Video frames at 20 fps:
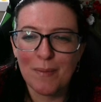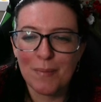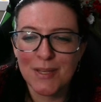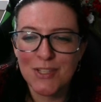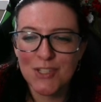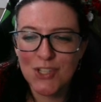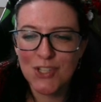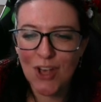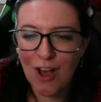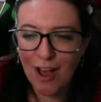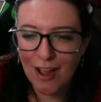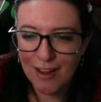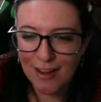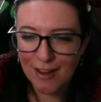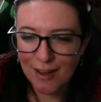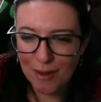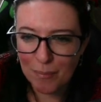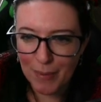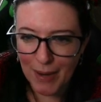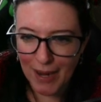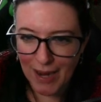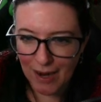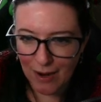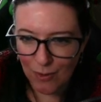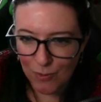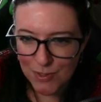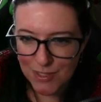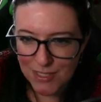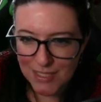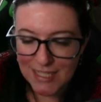been talking
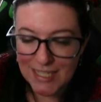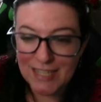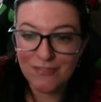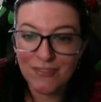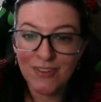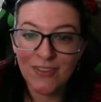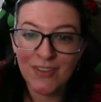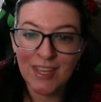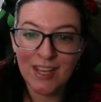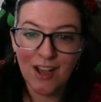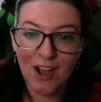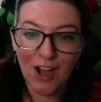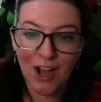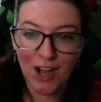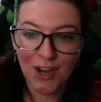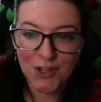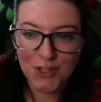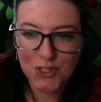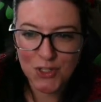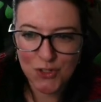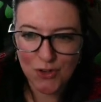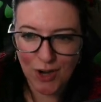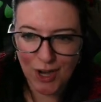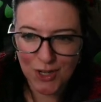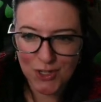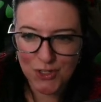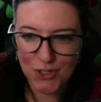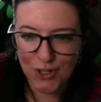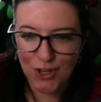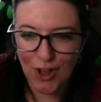about, even the
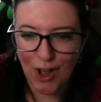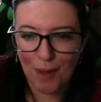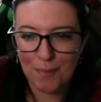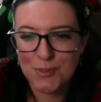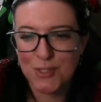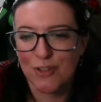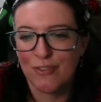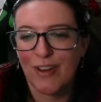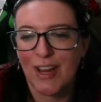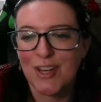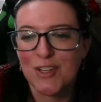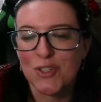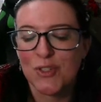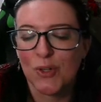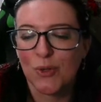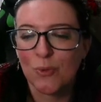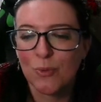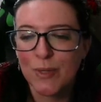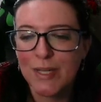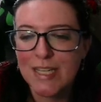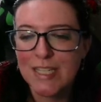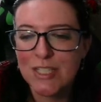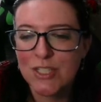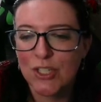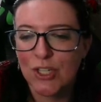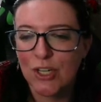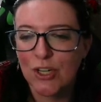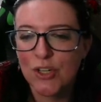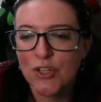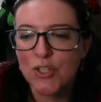unstructured observational
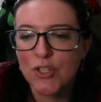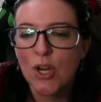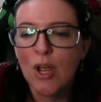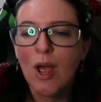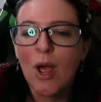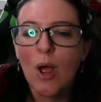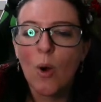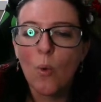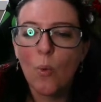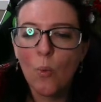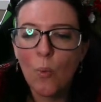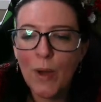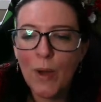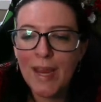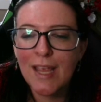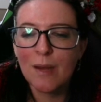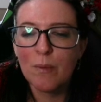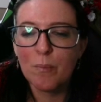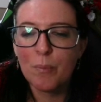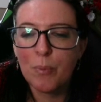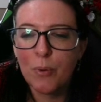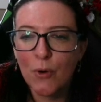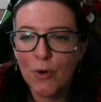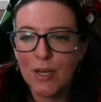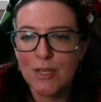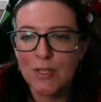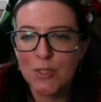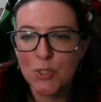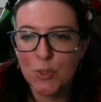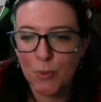research, we can put
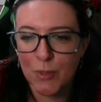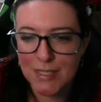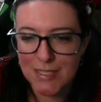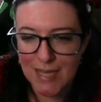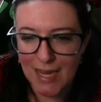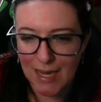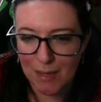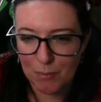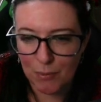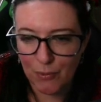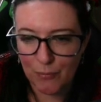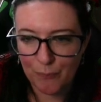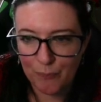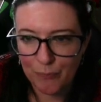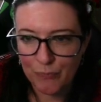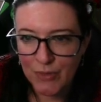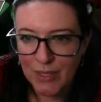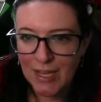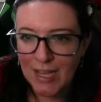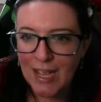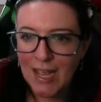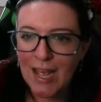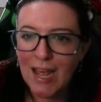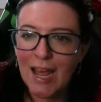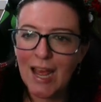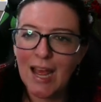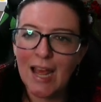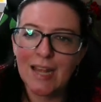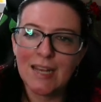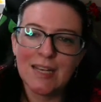into a table.
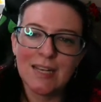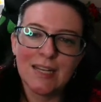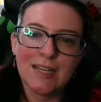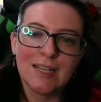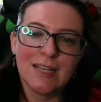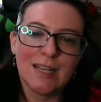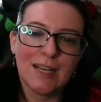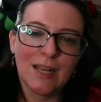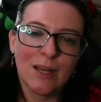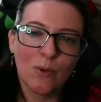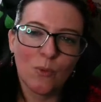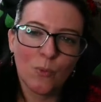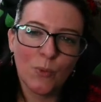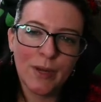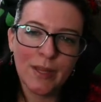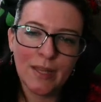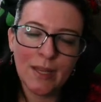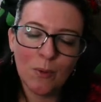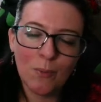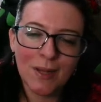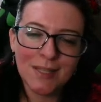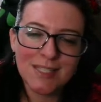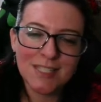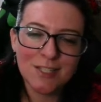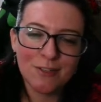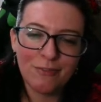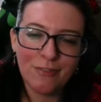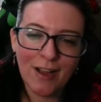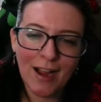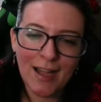And really what's
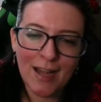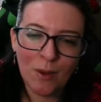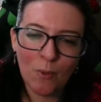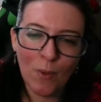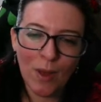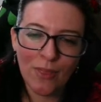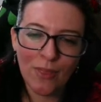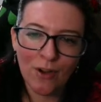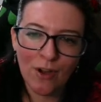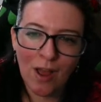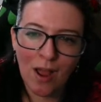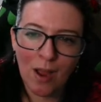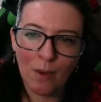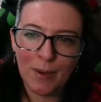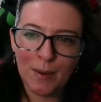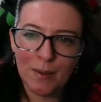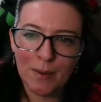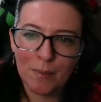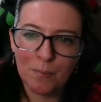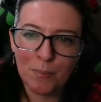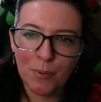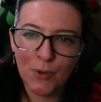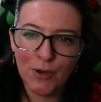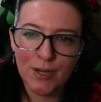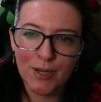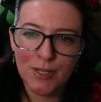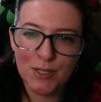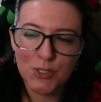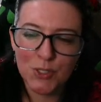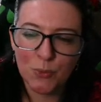defining whether or not we can put it
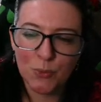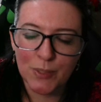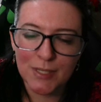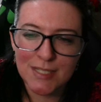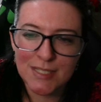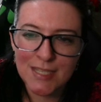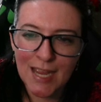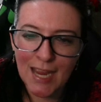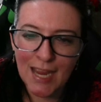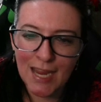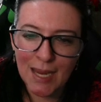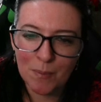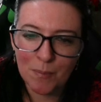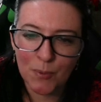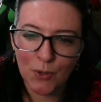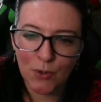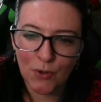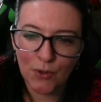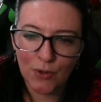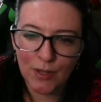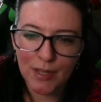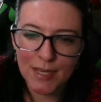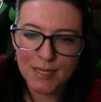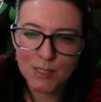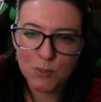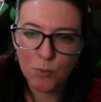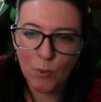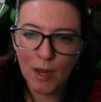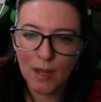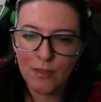into a table
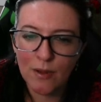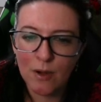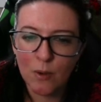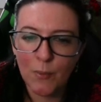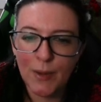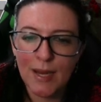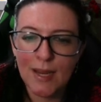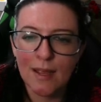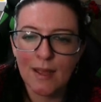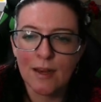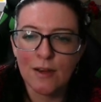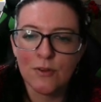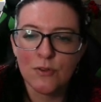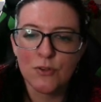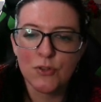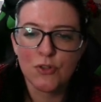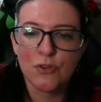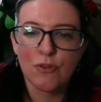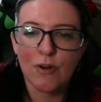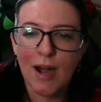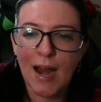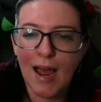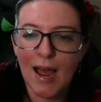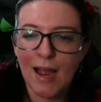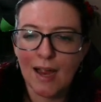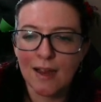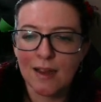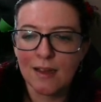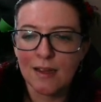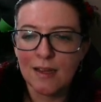is whether we can
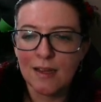track